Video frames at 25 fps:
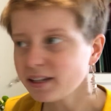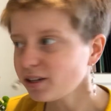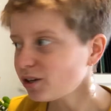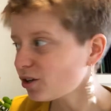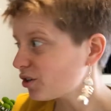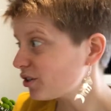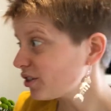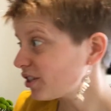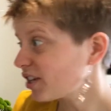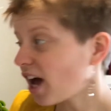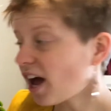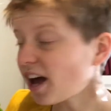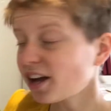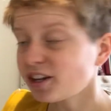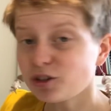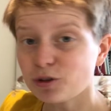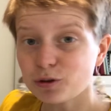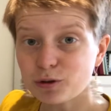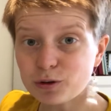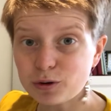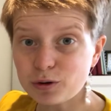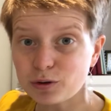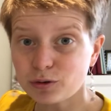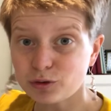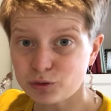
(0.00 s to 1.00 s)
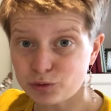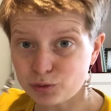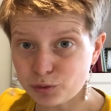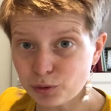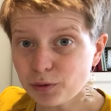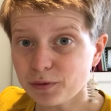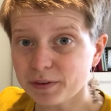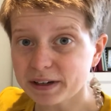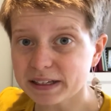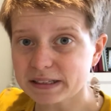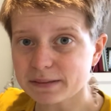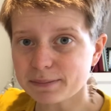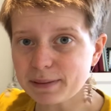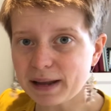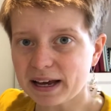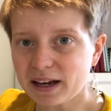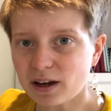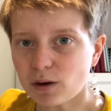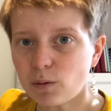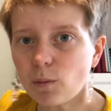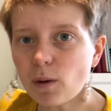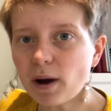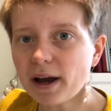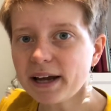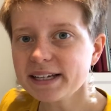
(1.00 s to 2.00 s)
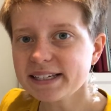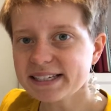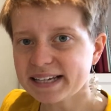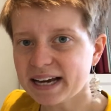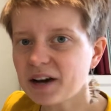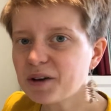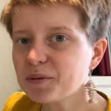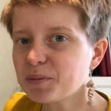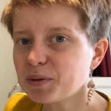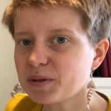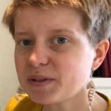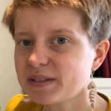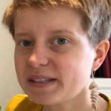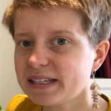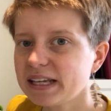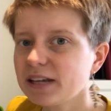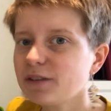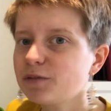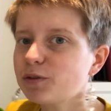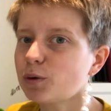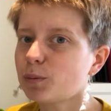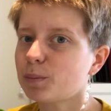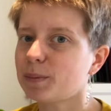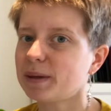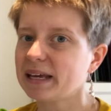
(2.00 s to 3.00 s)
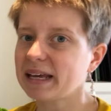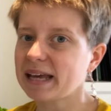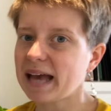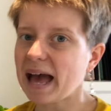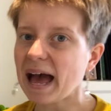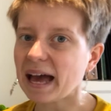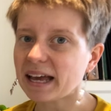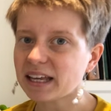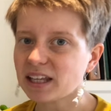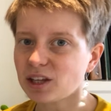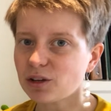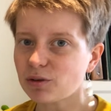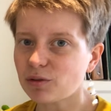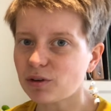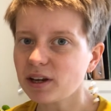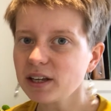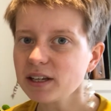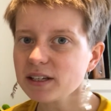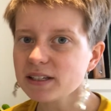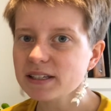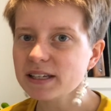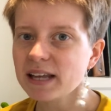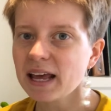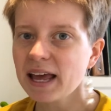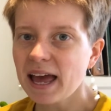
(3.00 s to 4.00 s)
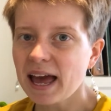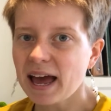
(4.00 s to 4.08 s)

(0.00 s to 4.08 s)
You can turn your drawings black and white to help you see if you're being accurate.